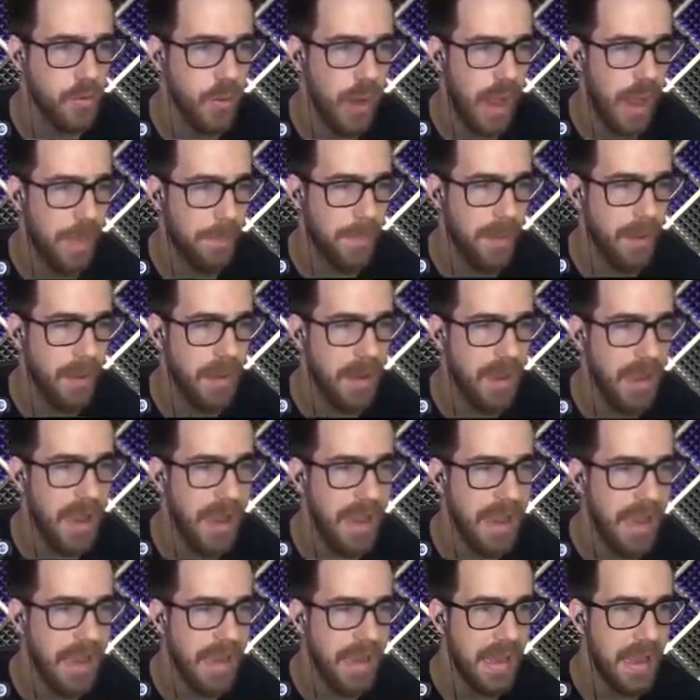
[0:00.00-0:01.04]
I'm
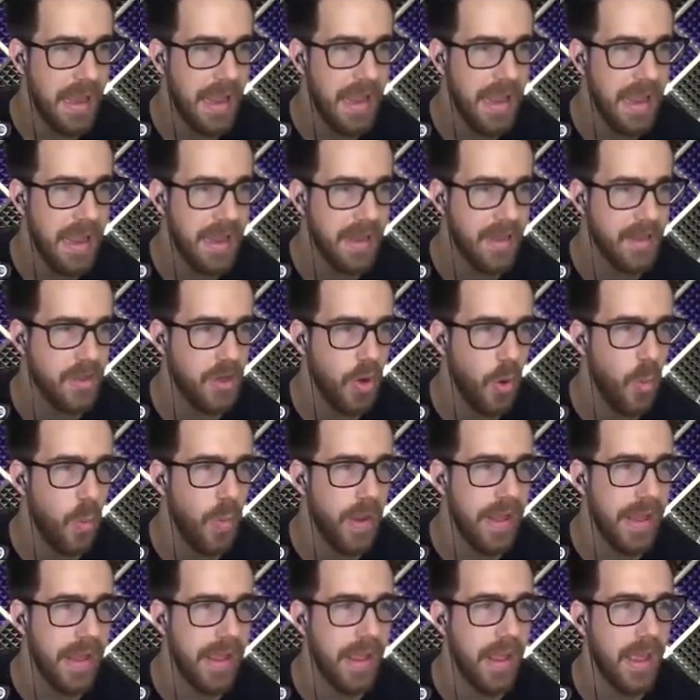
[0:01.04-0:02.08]
in it to
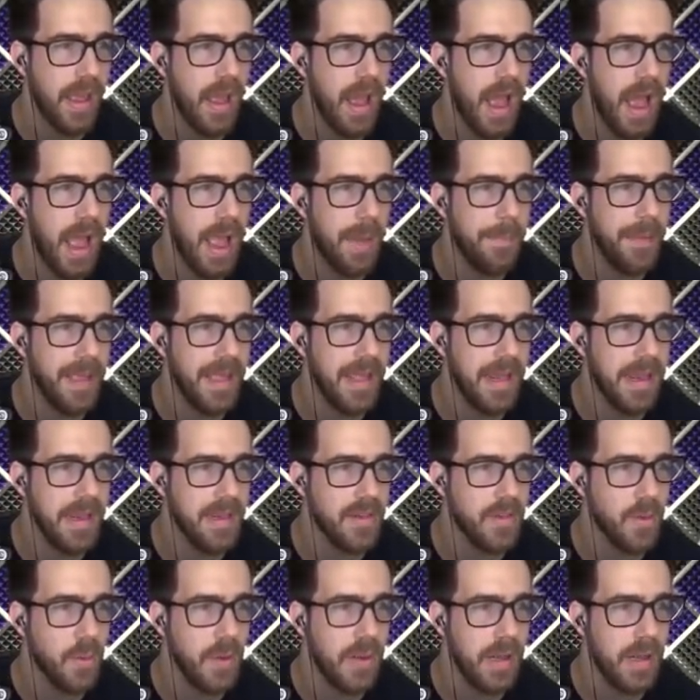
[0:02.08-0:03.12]
win it. I'm in it
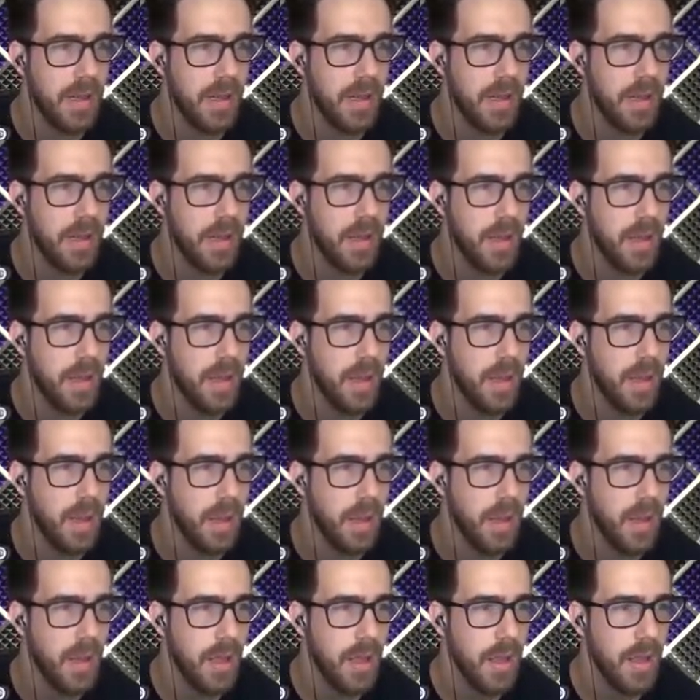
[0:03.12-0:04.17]
to win
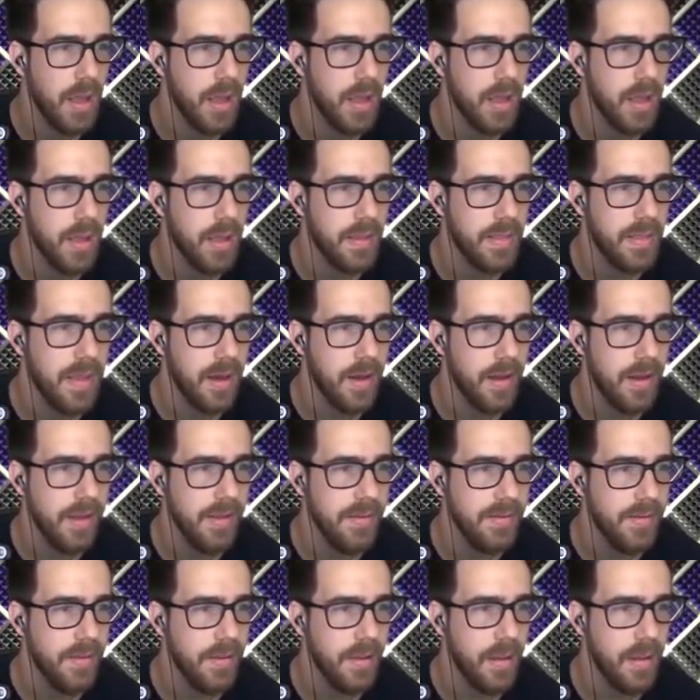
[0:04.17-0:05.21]
it. There it is.